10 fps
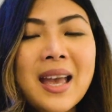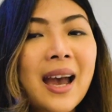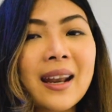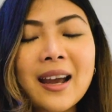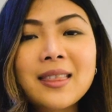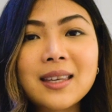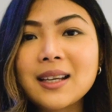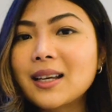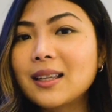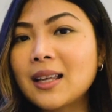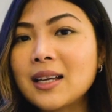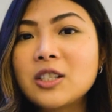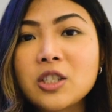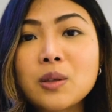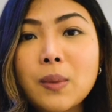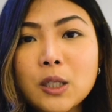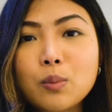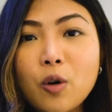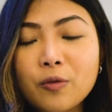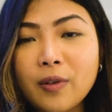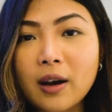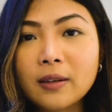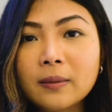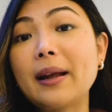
and I think that it's just much more fun.